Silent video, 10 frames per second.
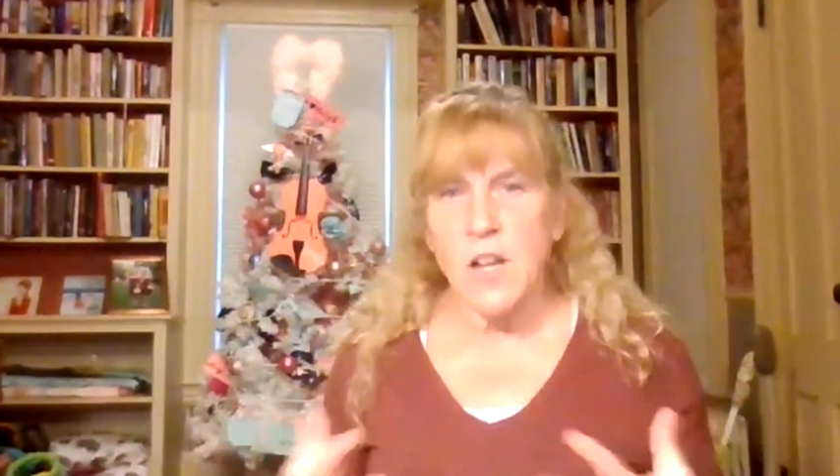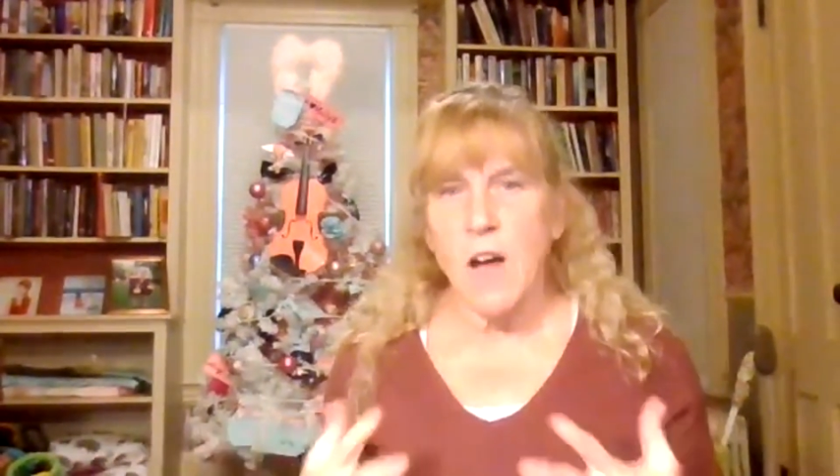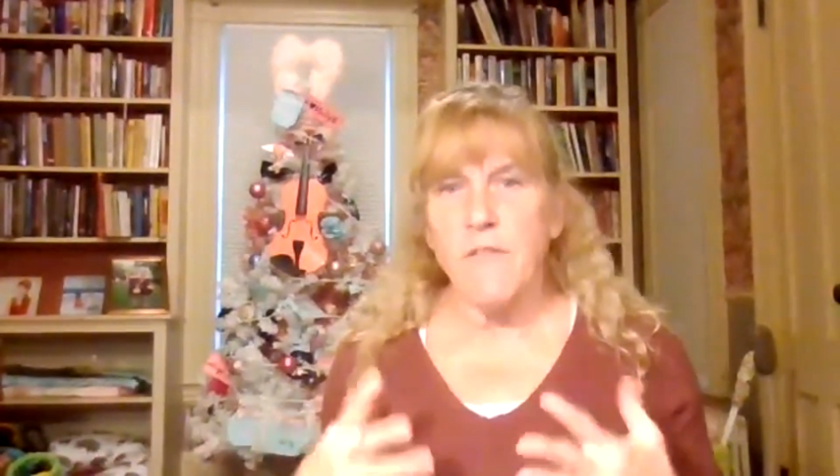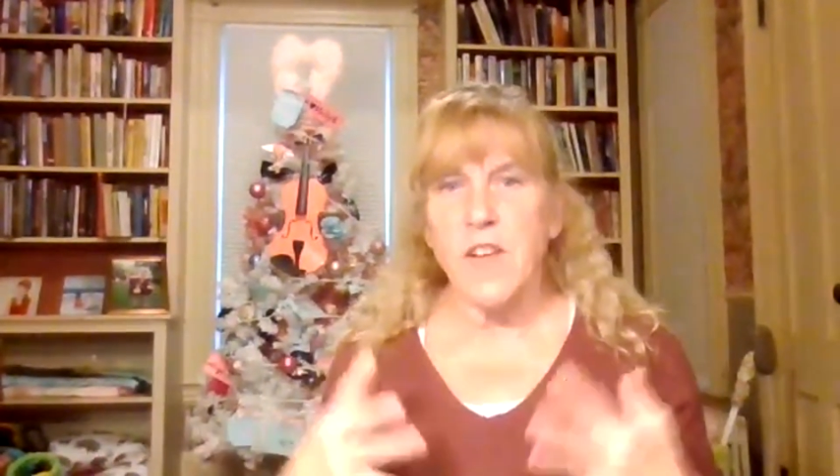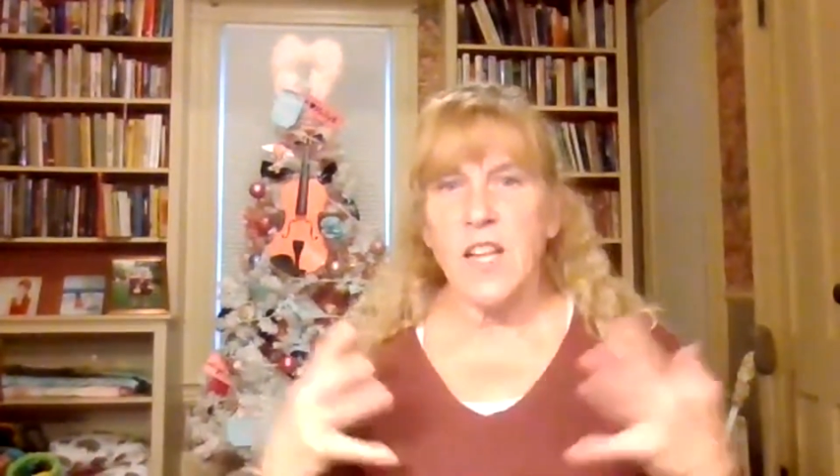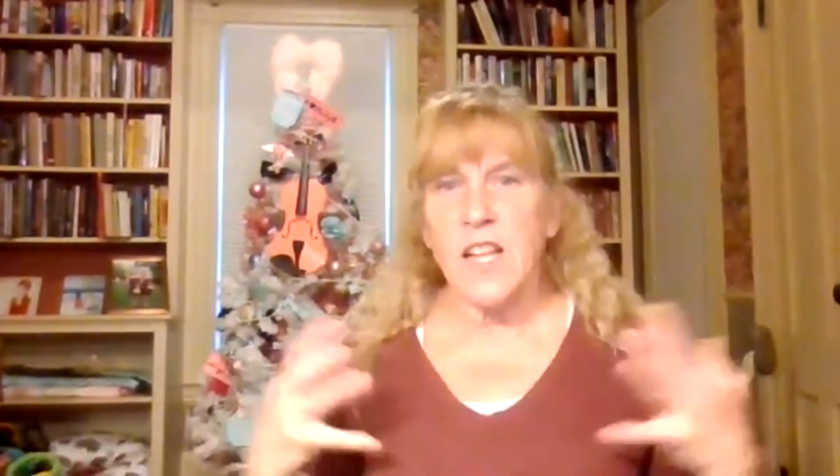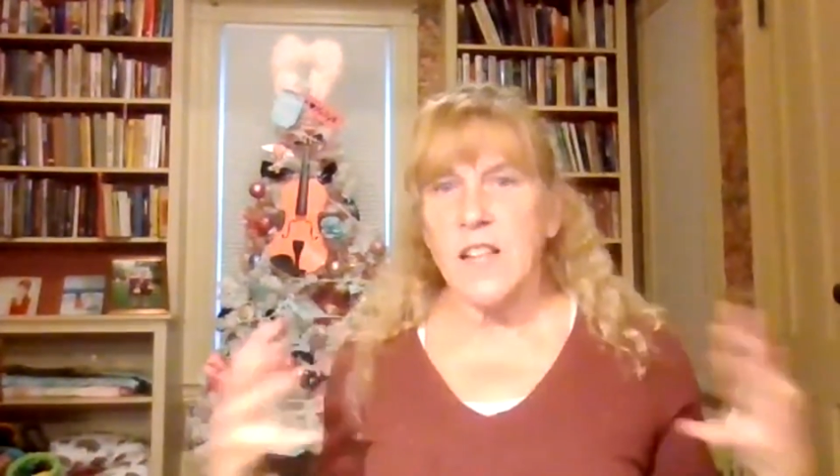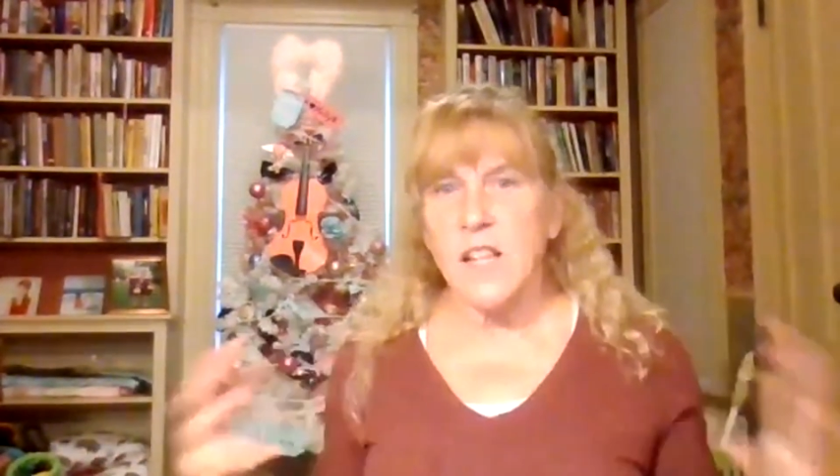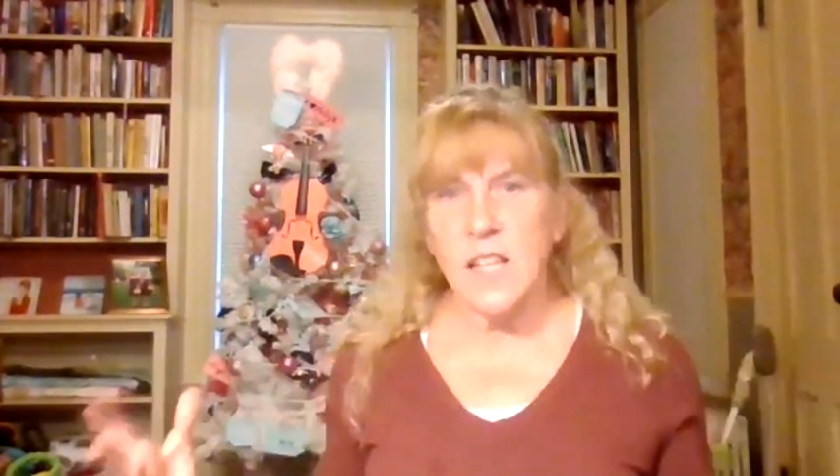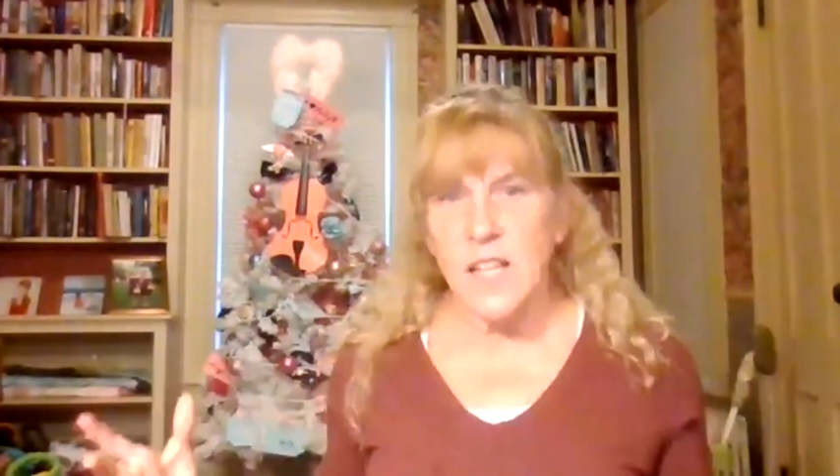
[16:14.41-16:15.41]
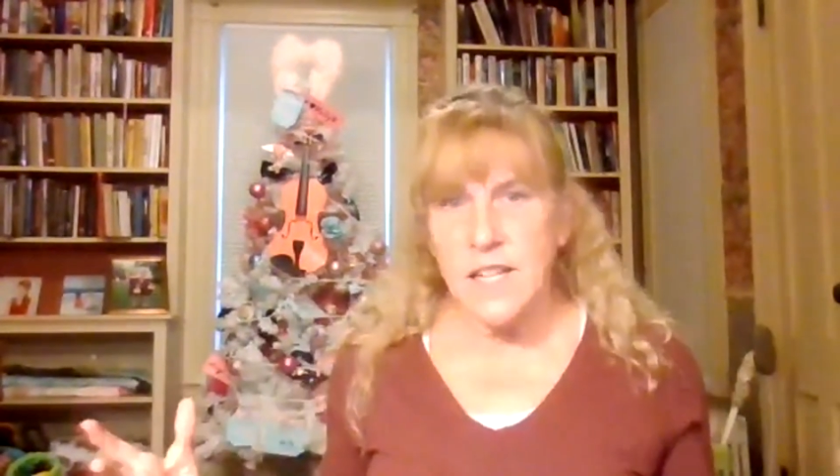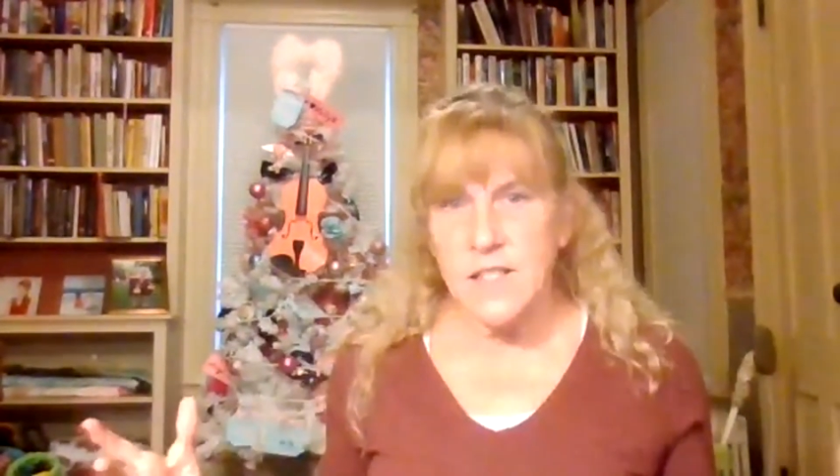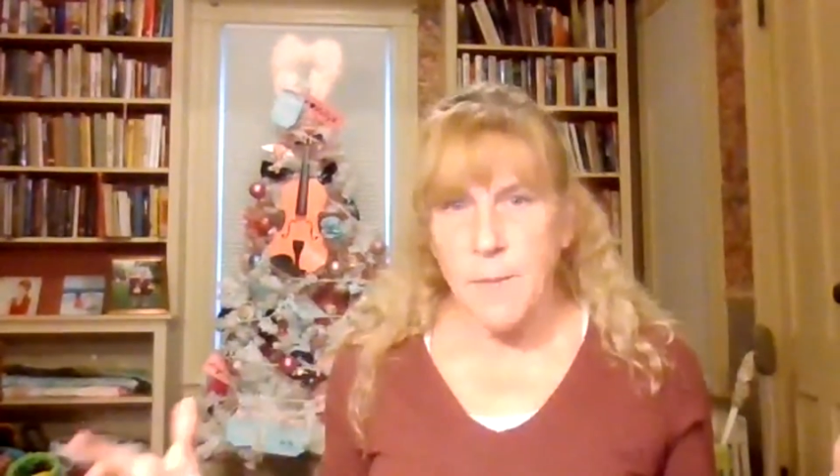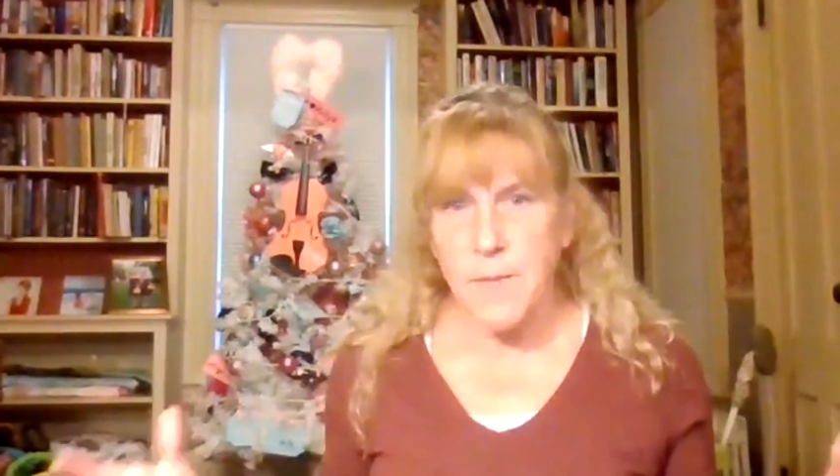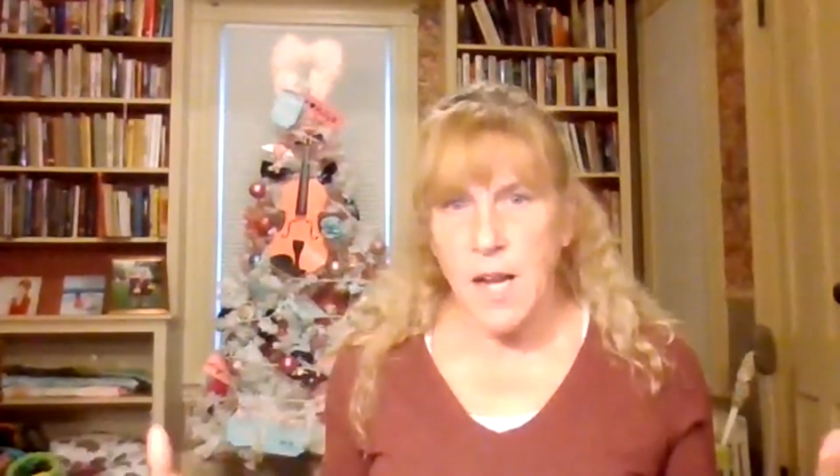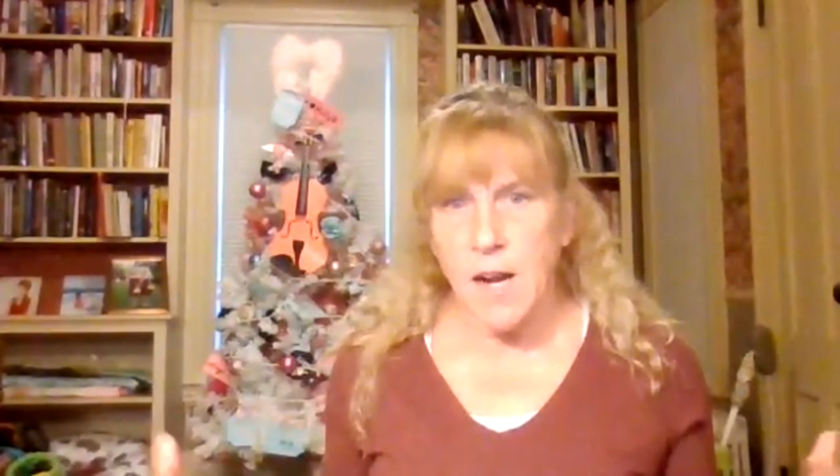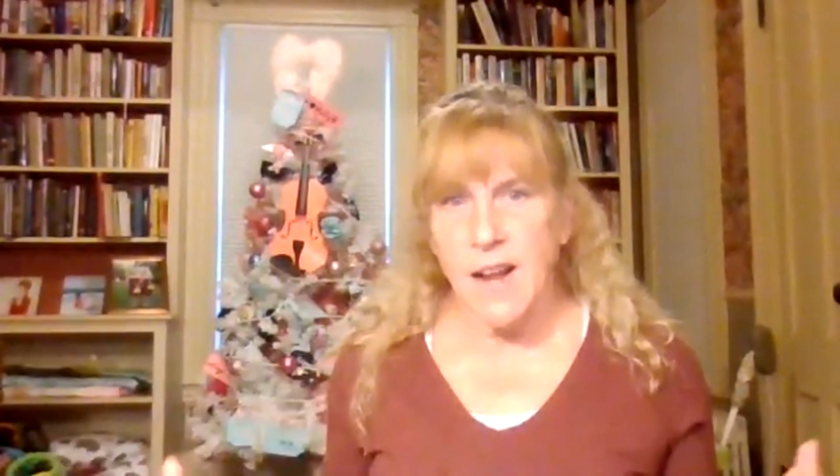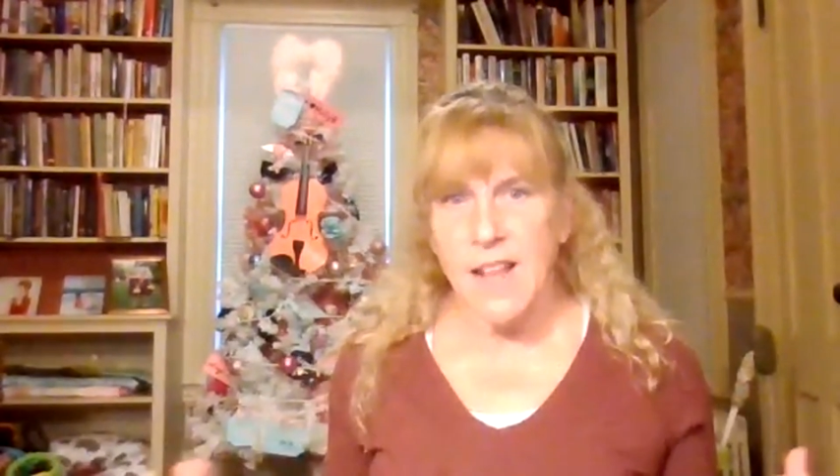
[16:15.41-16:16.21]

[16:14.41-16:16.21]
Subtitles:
and not feeling like the little kids up there.